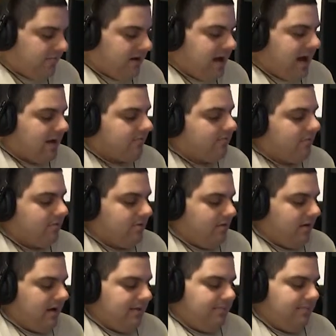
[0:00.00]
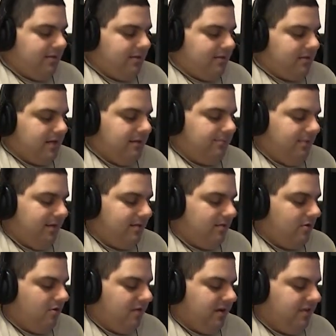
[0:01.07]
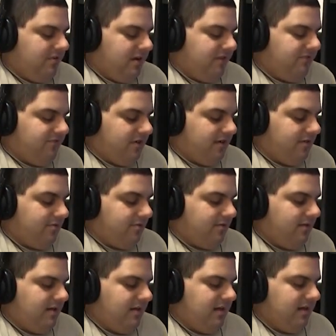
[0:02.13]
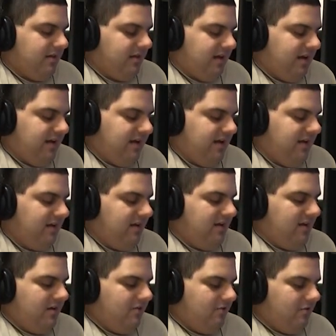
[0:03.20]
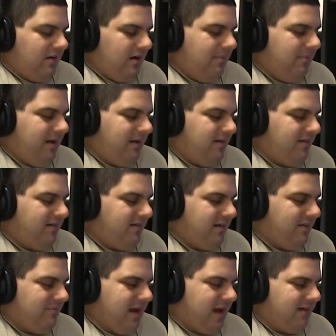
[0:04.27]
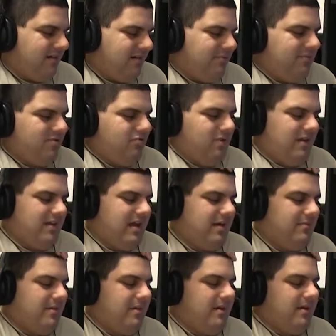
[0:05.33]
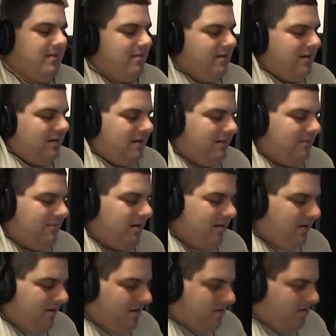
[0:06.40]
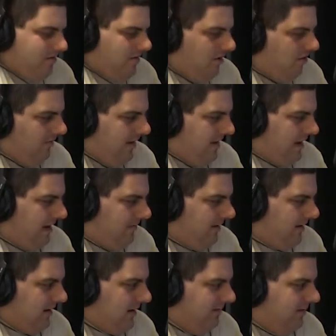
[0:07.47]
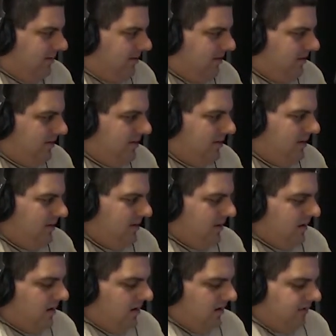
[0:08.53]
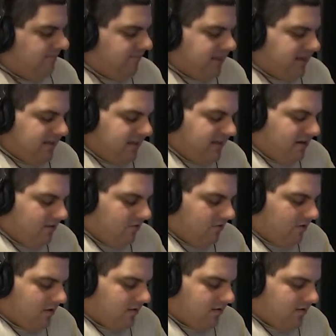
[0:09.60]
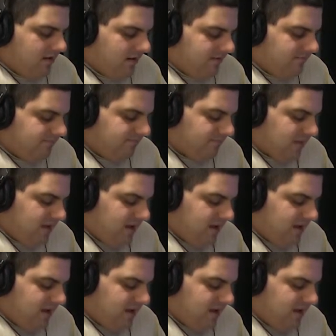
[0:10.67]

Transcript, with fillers: but Oxford still got to play. They play Stoney Creek first, and then well, that'll be an interesting matchup between them and um Stoney coming up. Um, and then of course um,